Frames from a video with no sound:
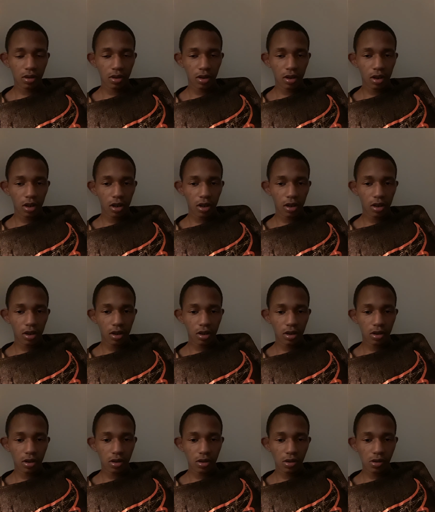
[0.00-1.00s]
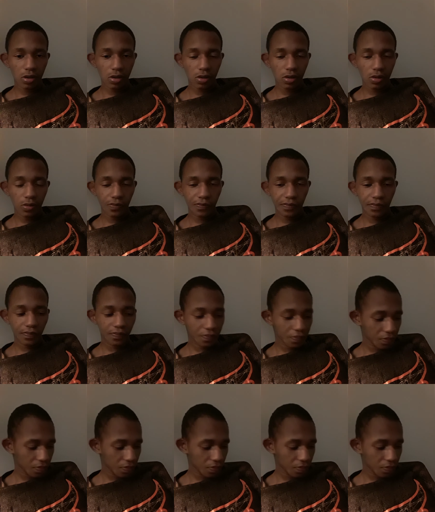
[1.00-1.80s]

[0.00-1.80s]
Nobody speaks.